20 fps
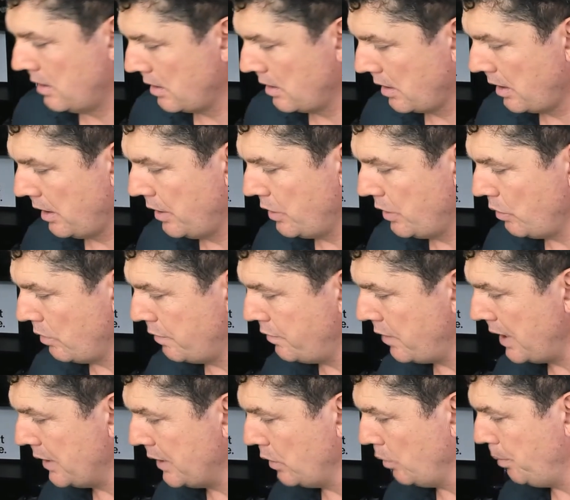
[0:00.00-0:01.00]
got to do a
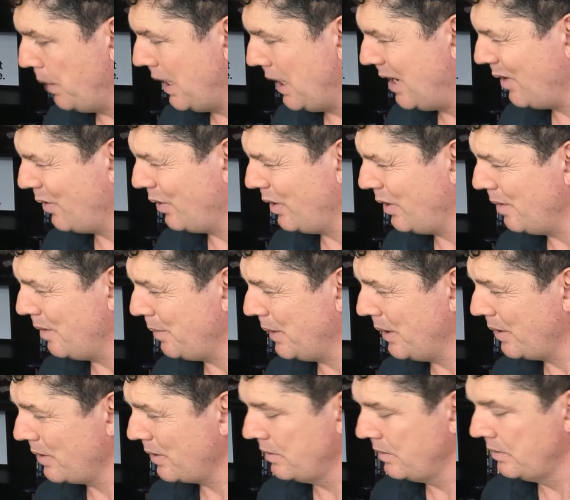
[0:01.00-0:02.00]
final power up
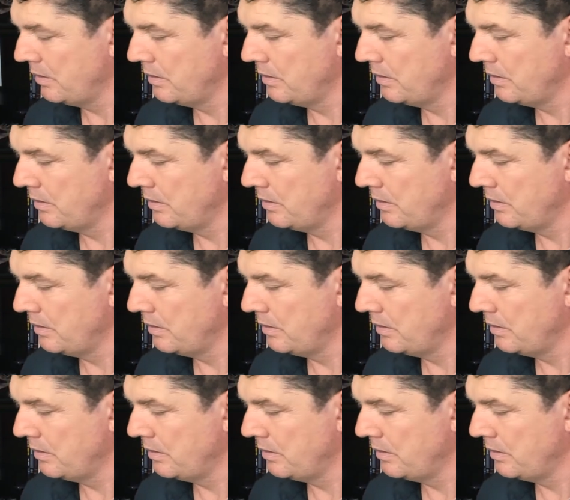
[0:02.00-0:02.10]
here.